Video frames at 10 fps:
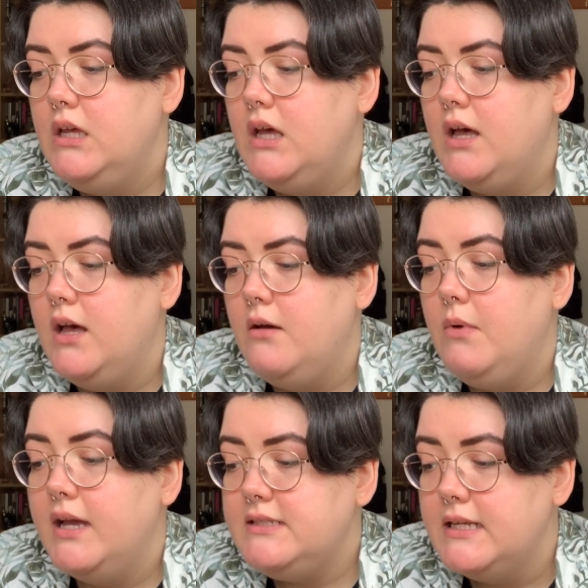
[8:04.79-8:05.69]

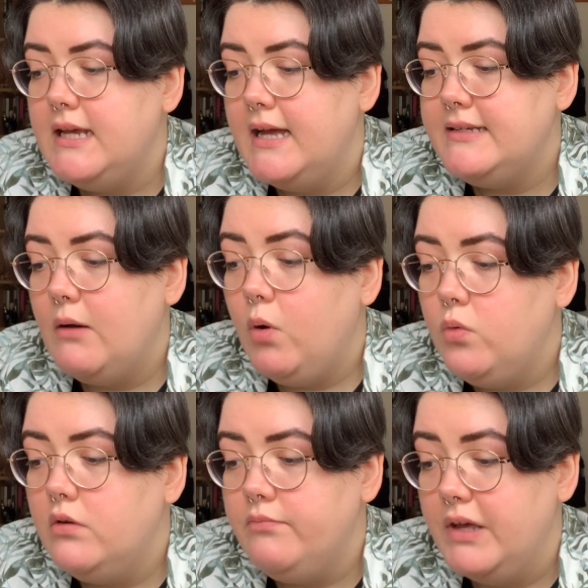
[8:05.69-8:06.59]
I did hand out
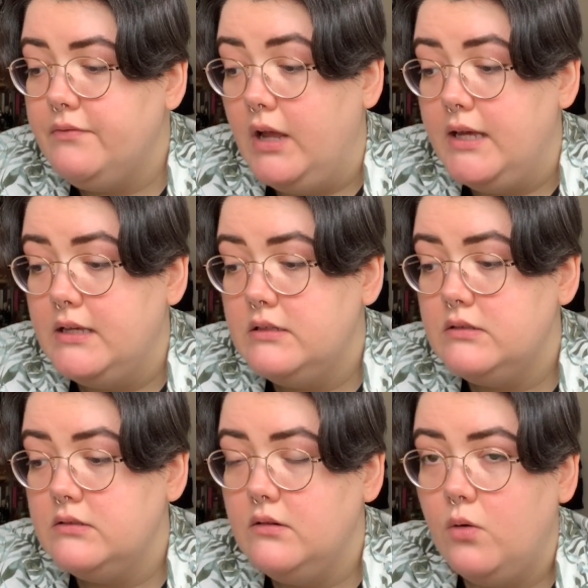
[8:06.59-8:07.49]
all of my flyers.
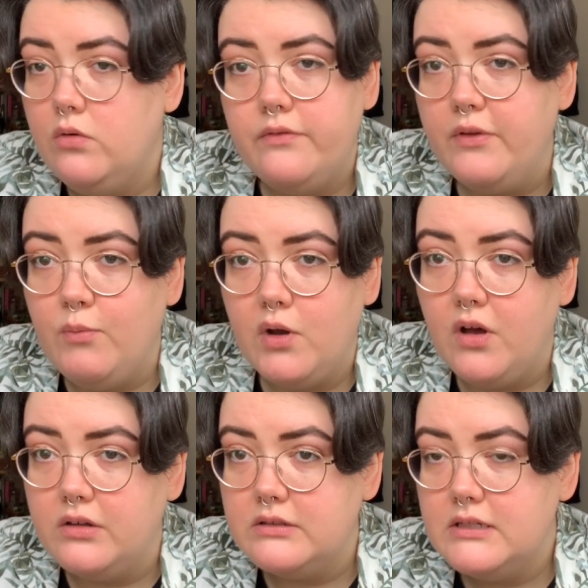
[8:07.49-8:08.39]
All of them were
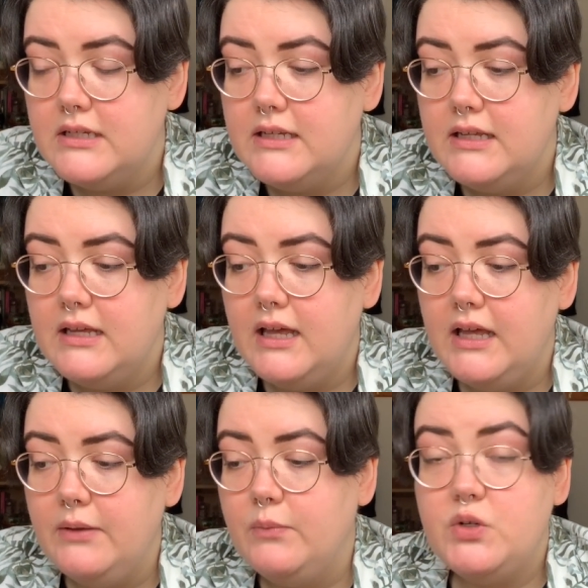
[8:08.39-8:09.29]
gone,
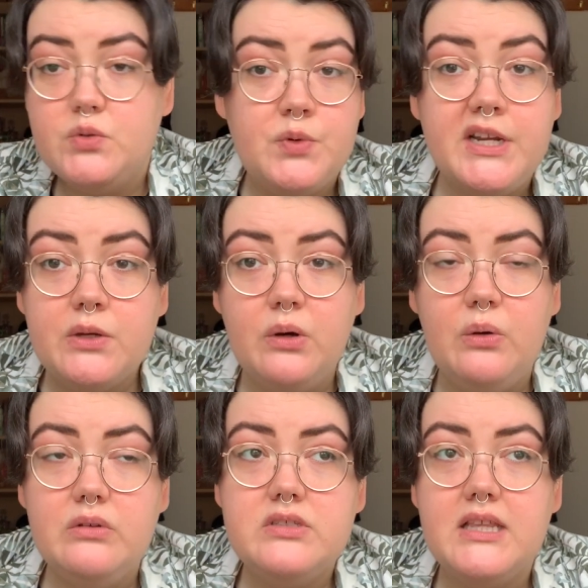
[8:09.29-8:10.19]
which was pretty
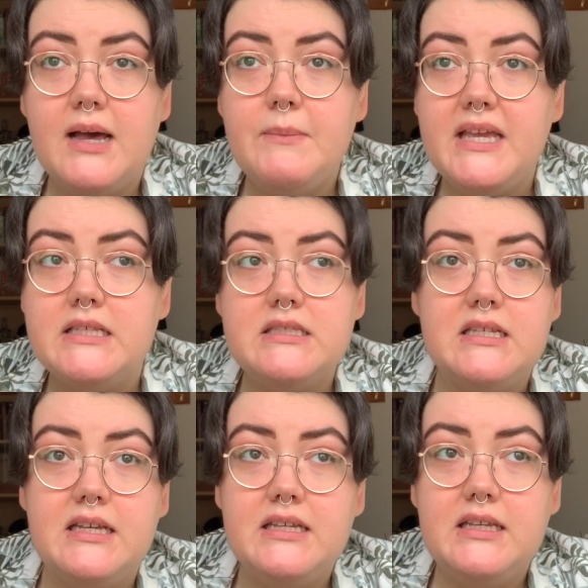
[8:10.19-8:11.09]
cool. So that means
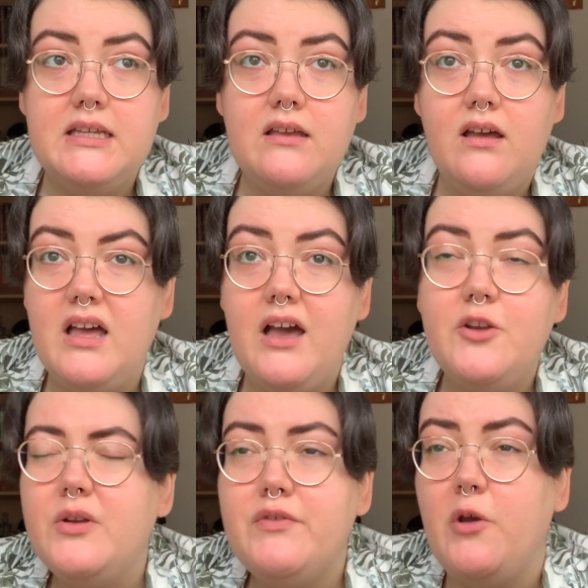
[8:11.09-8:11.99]
that I
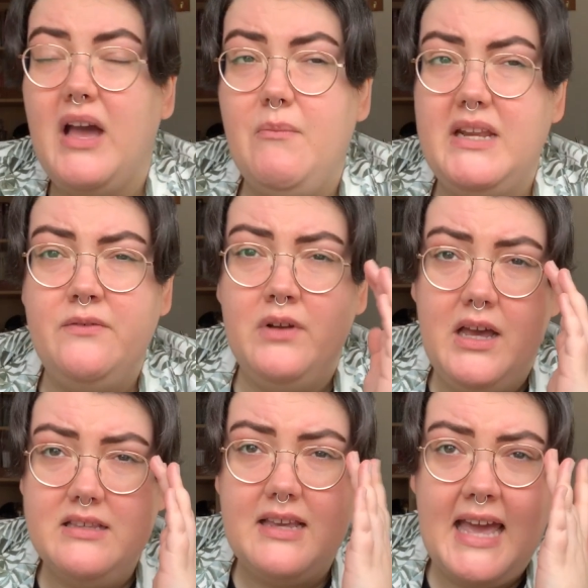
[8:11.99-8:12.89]
don't even know how many
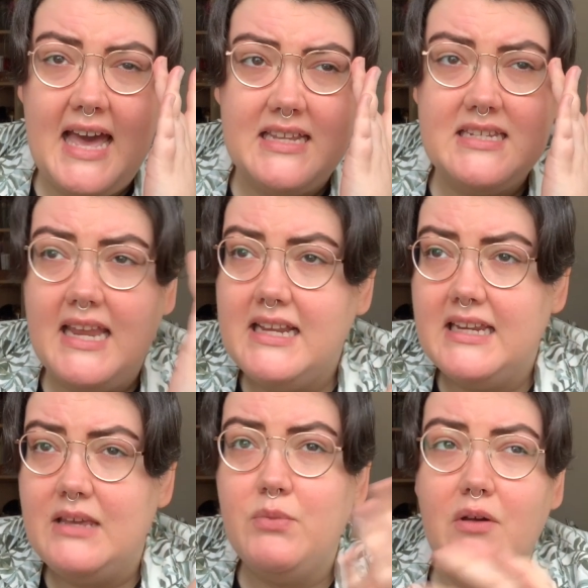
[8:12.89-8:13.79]
flyers I had
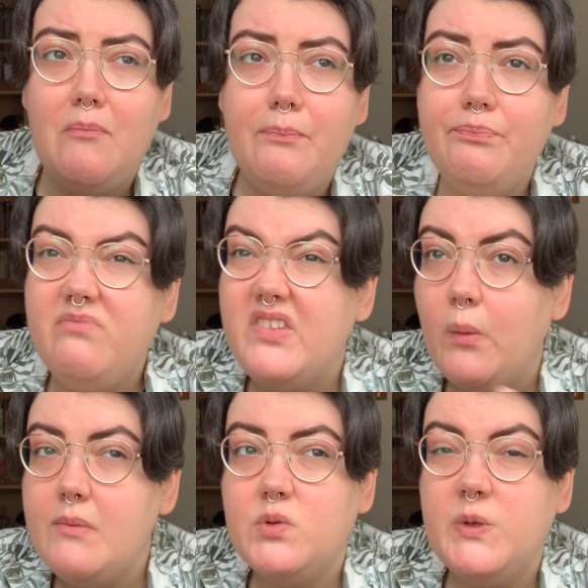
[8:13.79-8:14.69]
technically, but
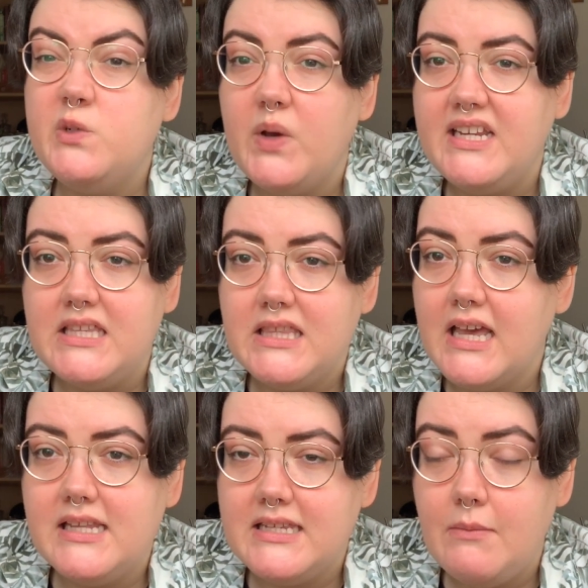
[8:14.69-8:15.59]
somewhere between 20 and
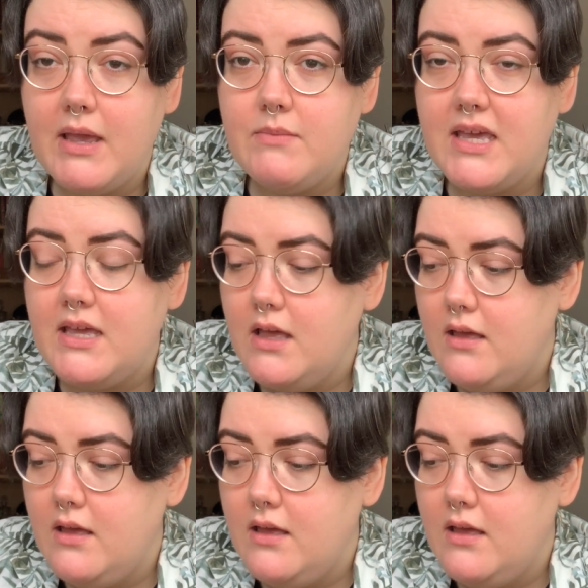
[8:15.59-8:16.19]
30 maybe.